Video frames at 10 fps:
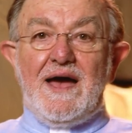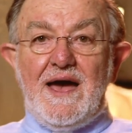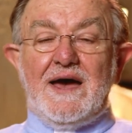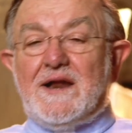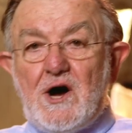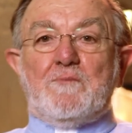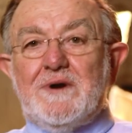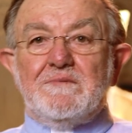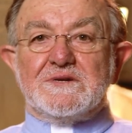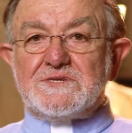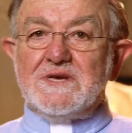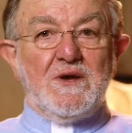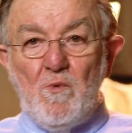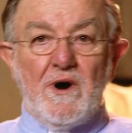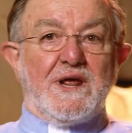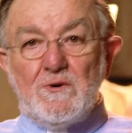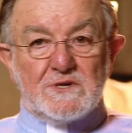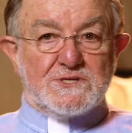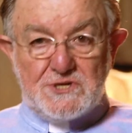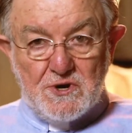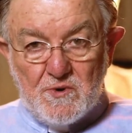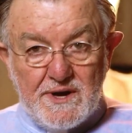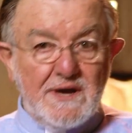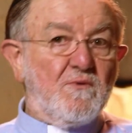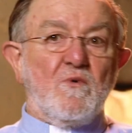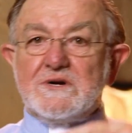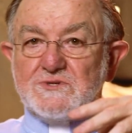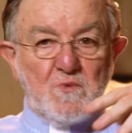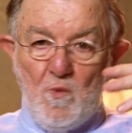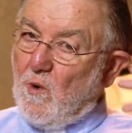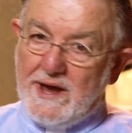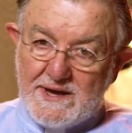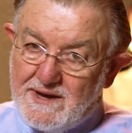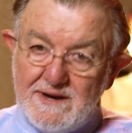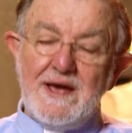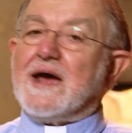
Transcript: and helped him to see what he was doing was wicked,